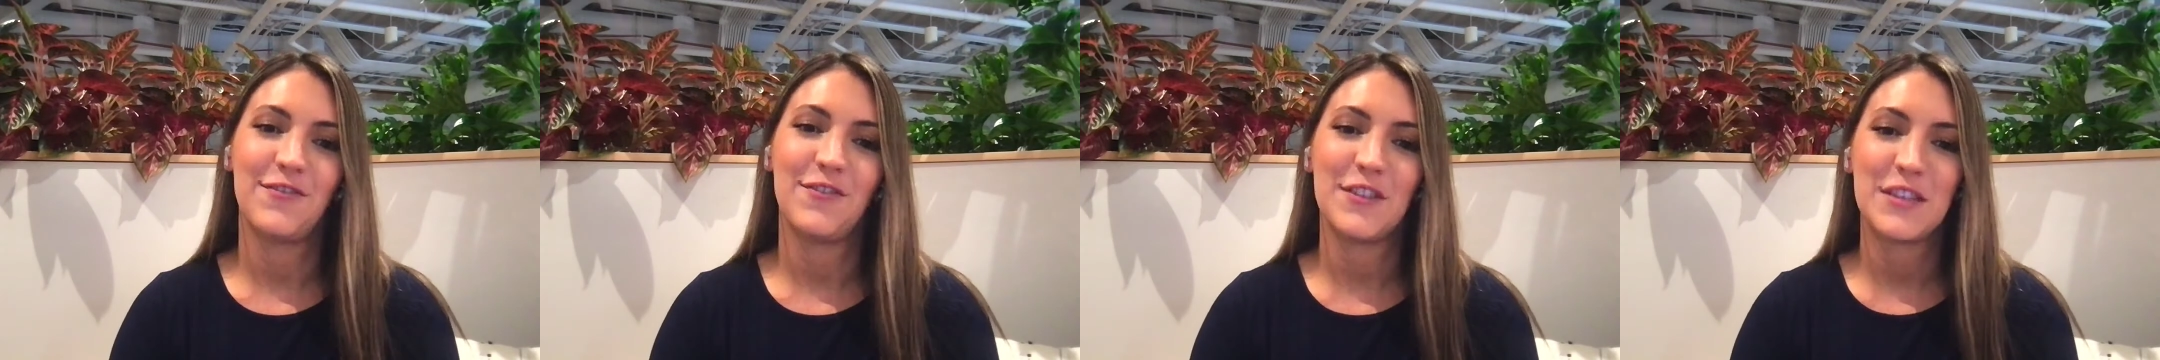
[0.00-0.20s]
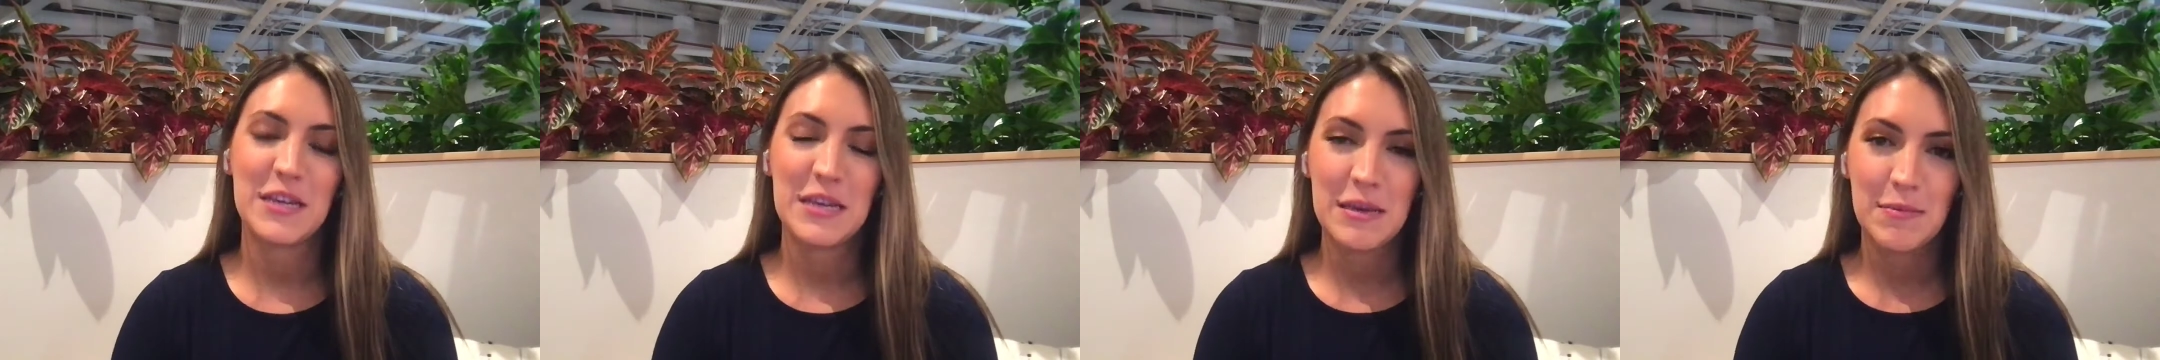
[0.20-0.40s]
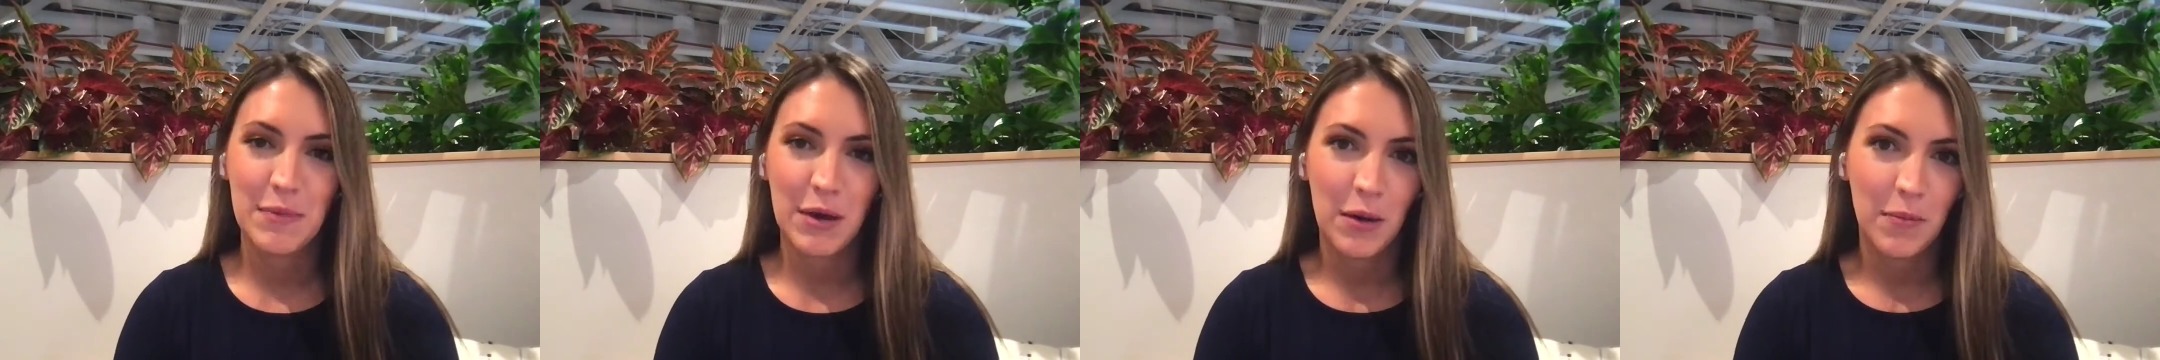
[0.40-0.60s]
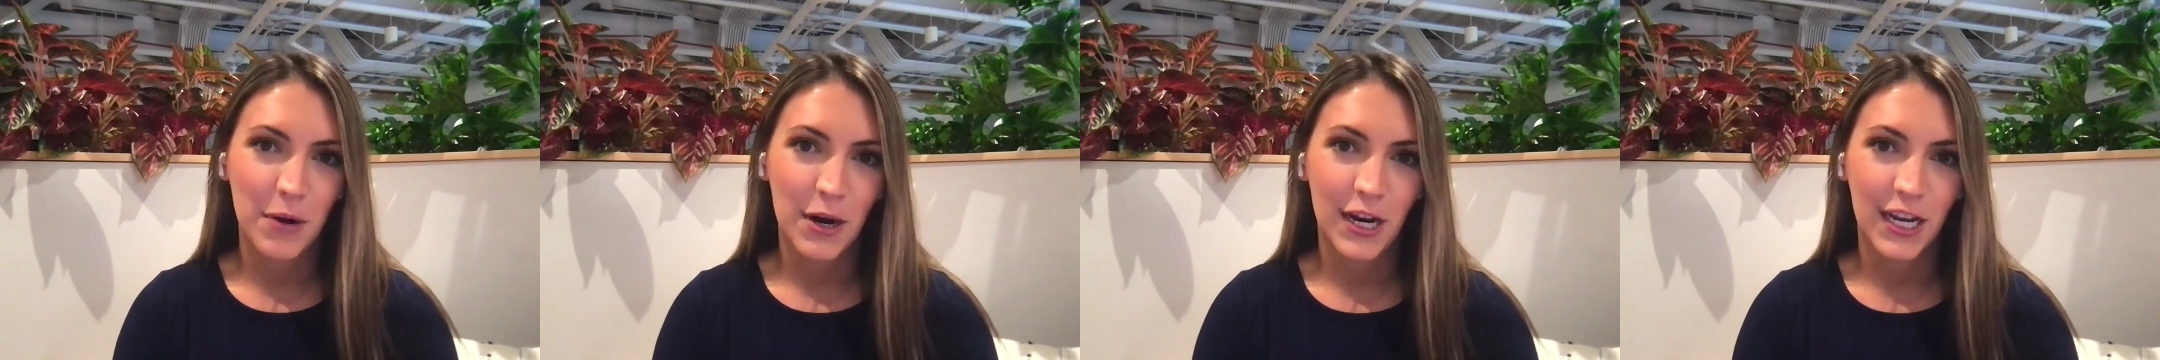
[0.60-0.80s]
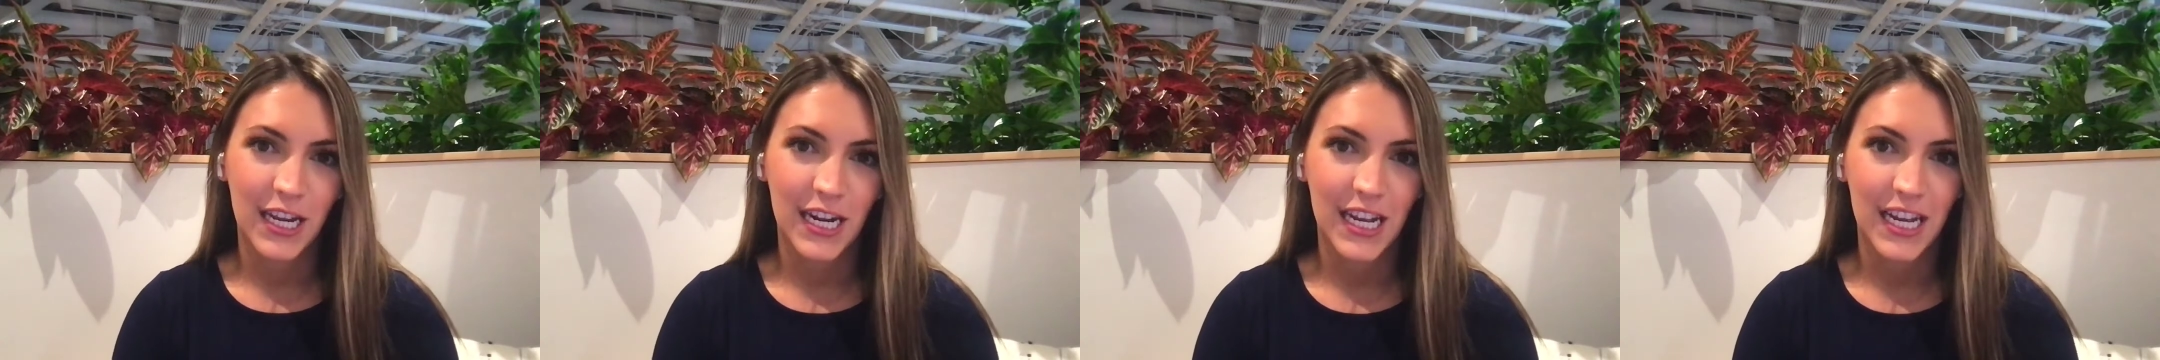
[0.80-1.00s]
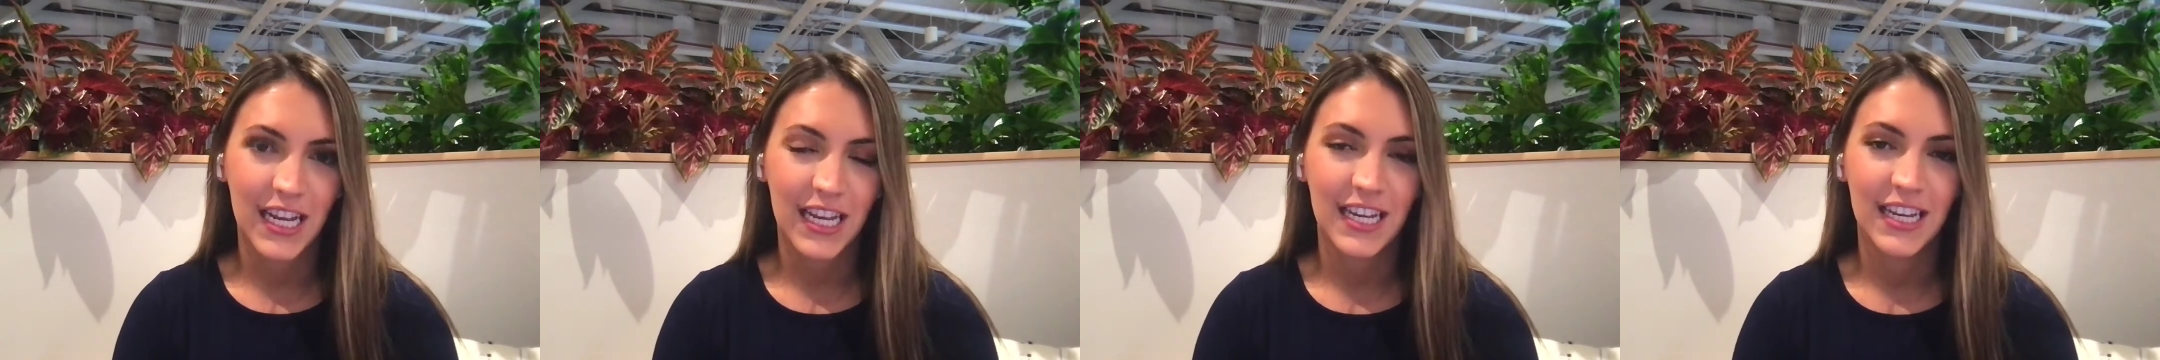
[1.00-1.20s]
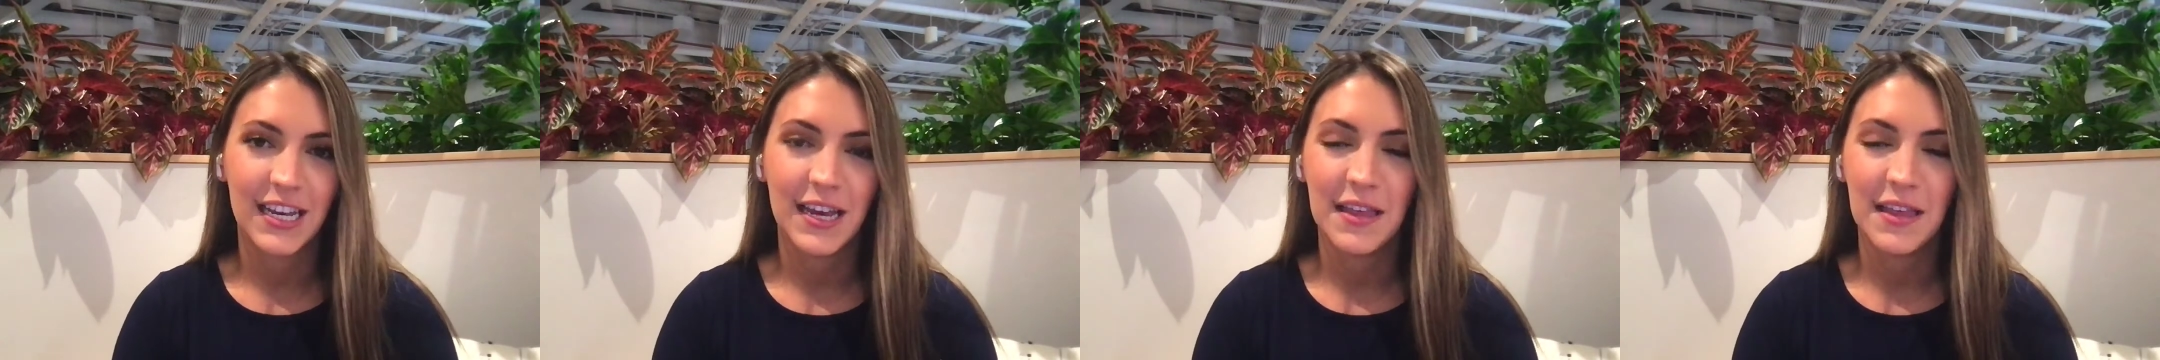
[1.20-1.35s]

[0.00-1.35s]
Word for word: for the email marketing